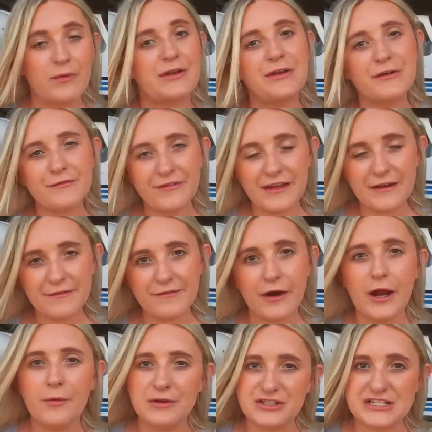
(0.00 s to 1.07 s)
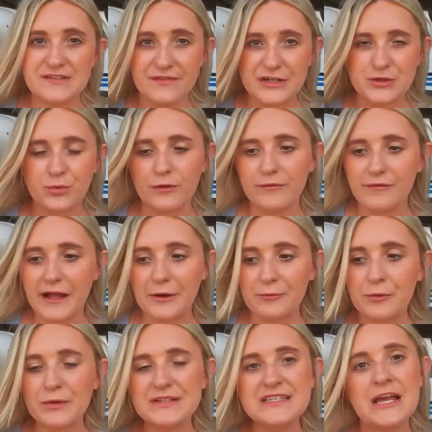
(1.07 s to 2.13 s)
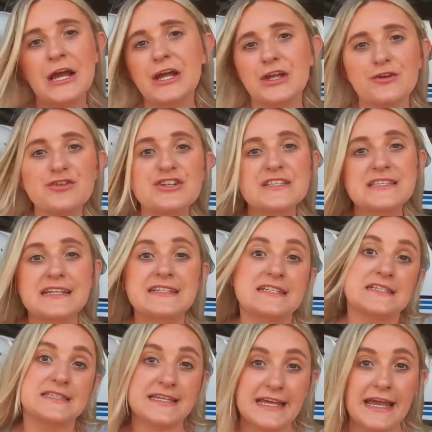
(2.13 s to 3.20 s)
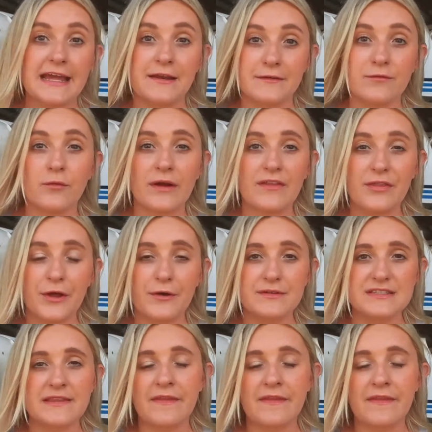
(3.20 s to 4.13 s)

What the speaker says: When you're VFR, which is visual flight rules, you just need to see and avoid those.